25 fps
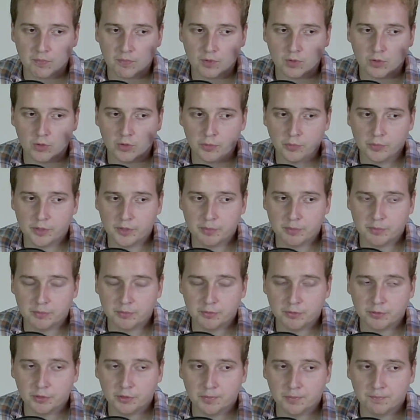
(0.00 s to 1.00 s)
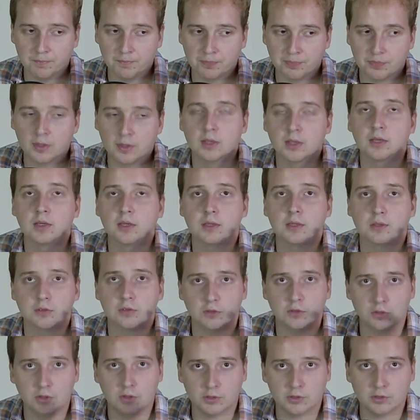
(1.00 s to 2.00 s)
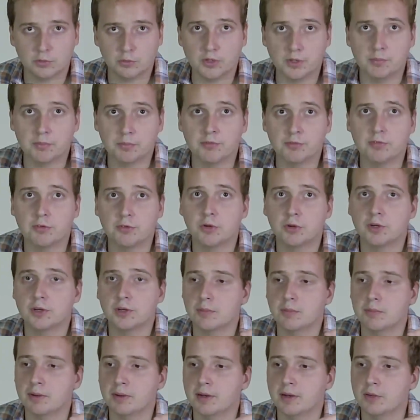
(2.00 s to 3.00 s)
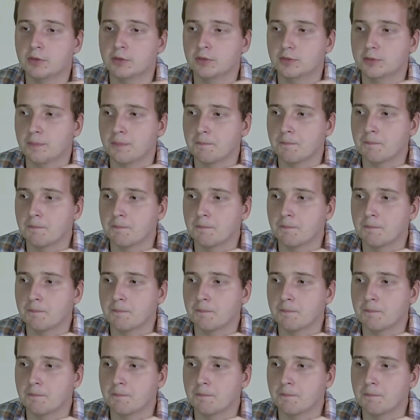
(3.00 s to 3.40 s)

or the week before, about